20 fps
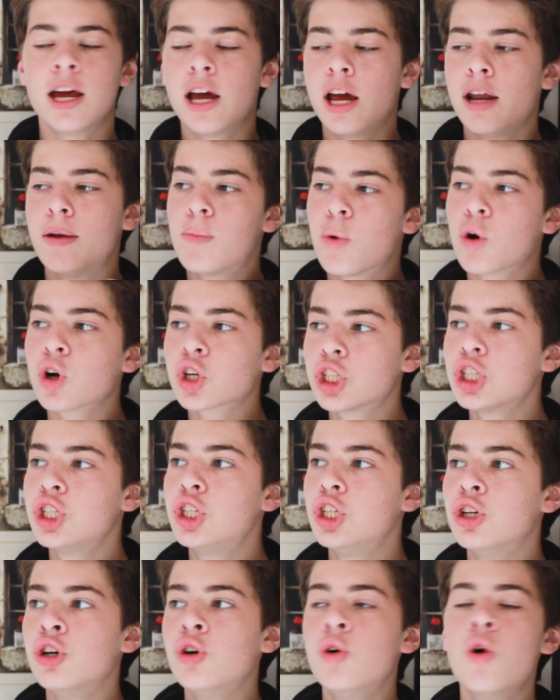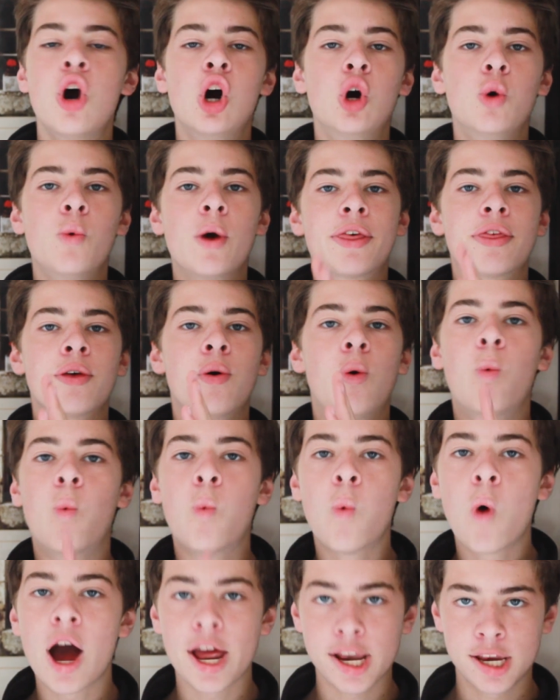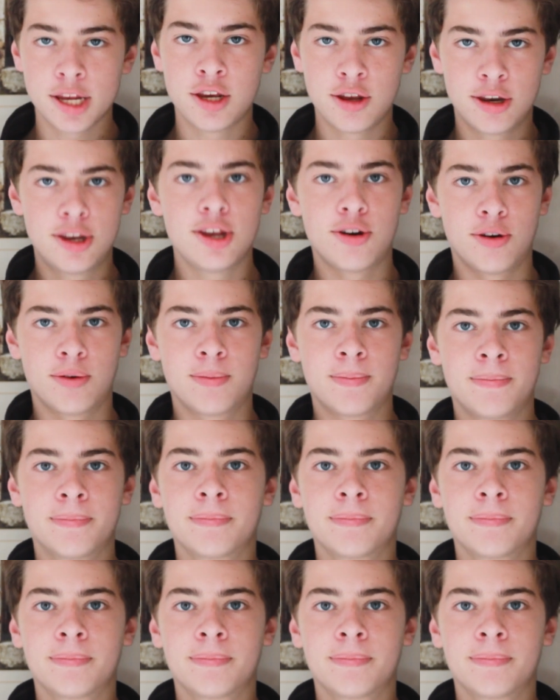and more to do with what you do.